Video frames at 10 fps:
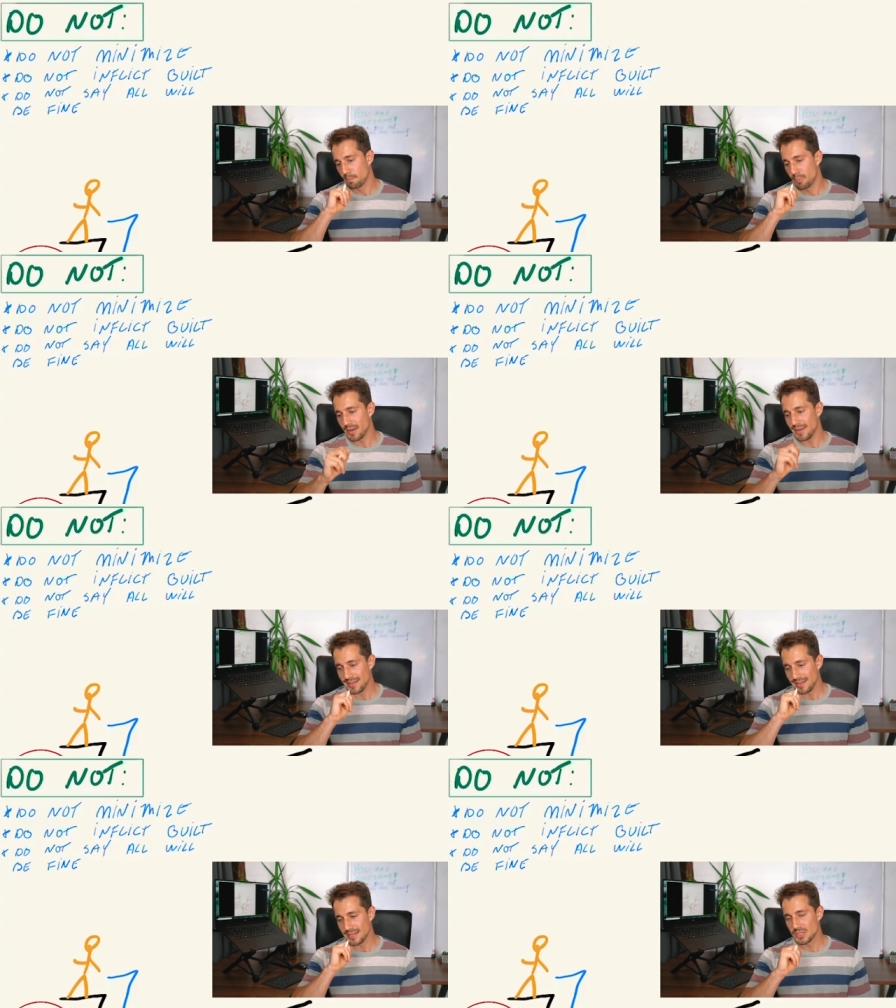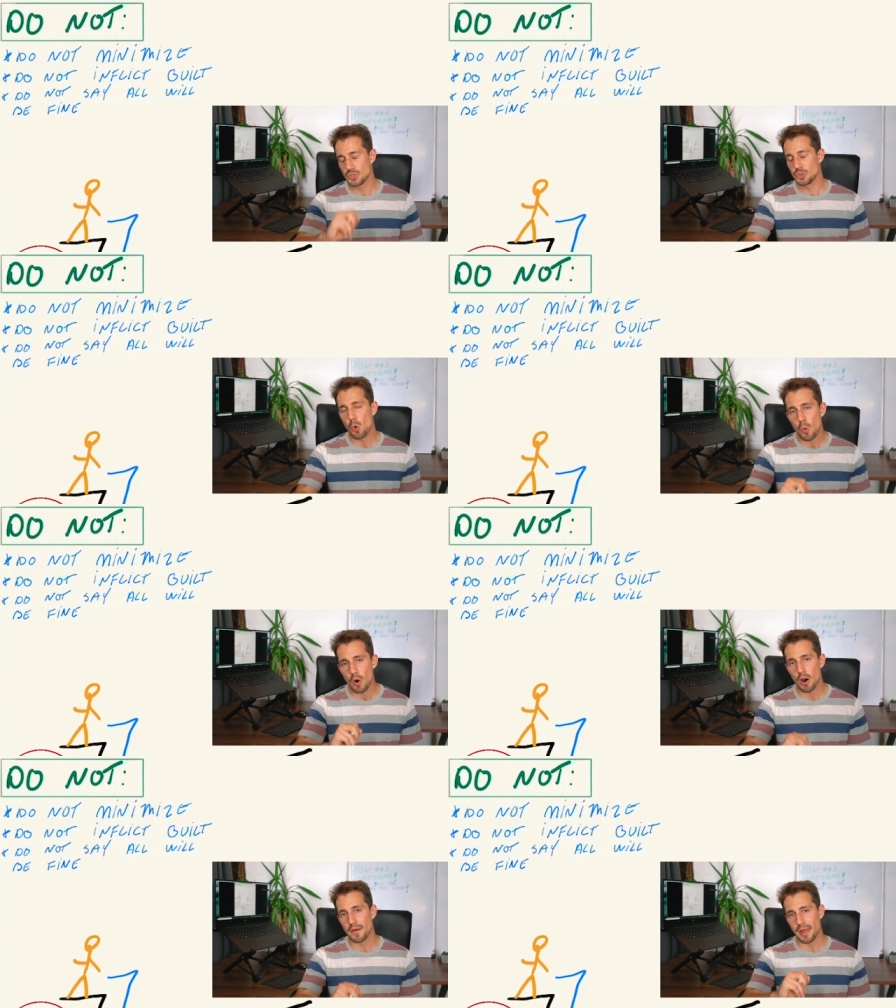but it is
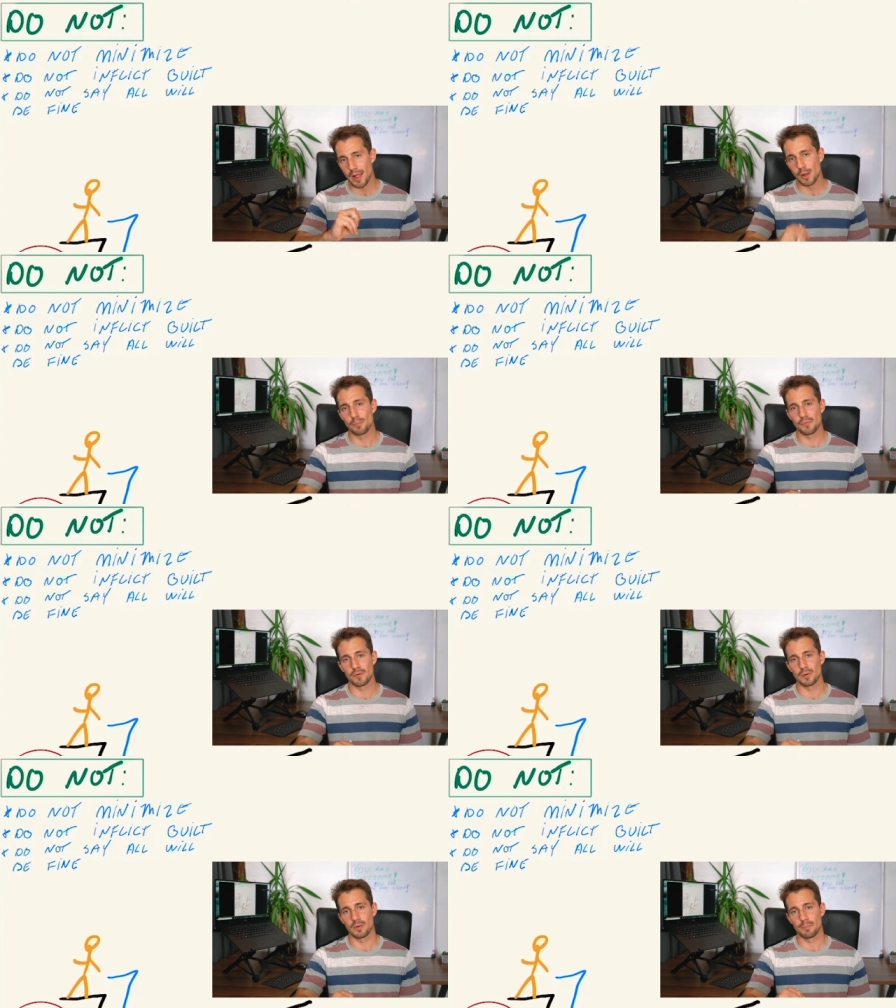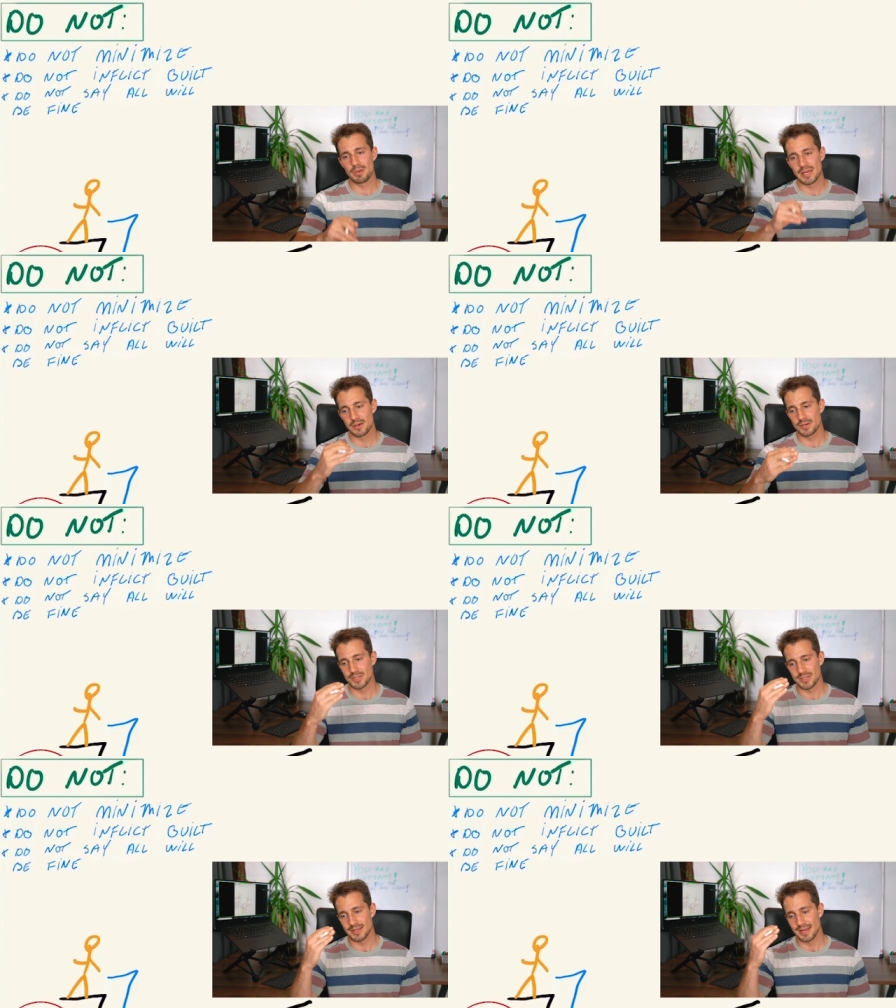so unhelpful
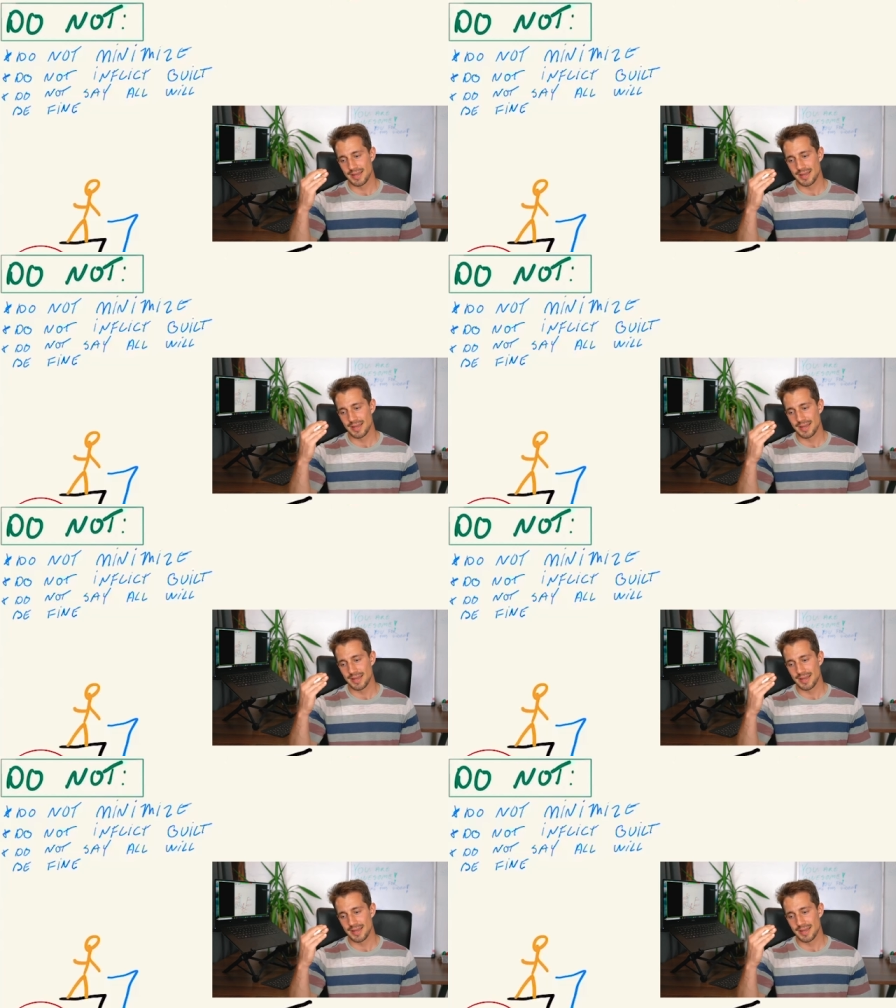because